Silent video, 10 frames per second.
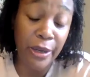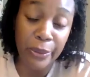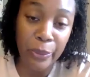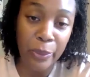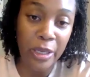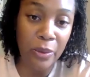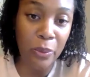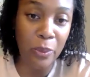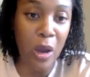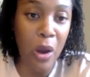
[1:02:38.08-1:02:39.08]

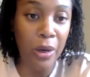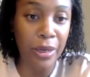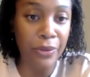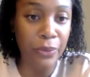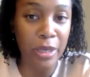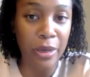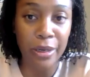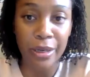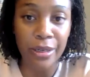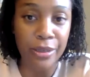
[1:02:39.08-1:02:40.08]
we
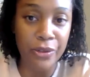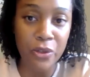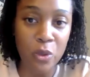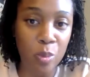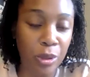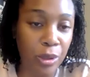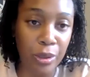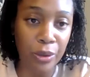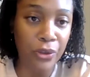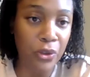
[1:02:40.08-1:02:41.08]
aren't a
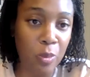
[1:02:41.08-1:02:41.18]
super